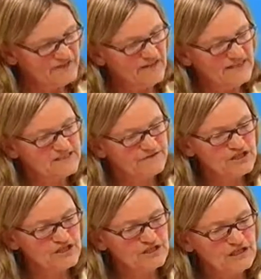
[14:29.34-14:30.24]

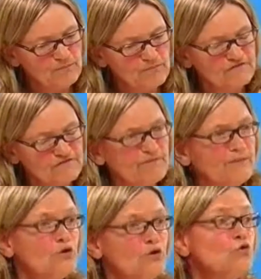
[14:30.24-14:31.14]
sufficient numbers of
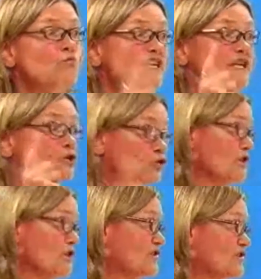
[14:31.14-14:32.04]
people whom we can
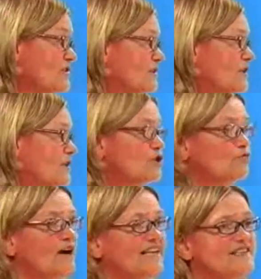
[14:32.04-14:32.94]
trust to
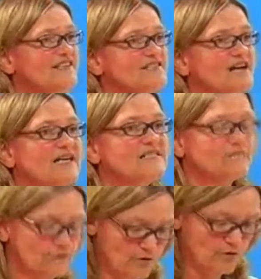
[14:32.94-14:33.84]
write these kinds
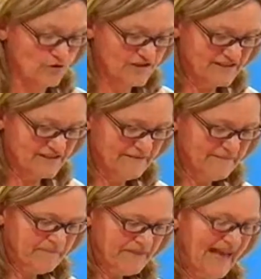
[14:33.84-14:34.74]
of reports.
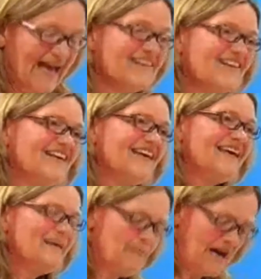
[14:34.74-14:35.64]
And
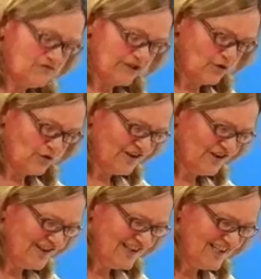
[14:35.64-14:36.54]
Patrick
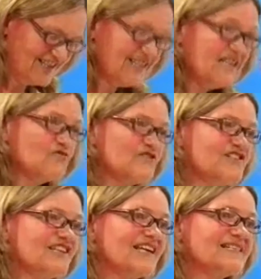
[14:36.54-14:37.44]
Honohan is the
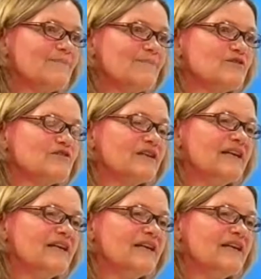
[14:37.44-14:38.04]
interesting exception.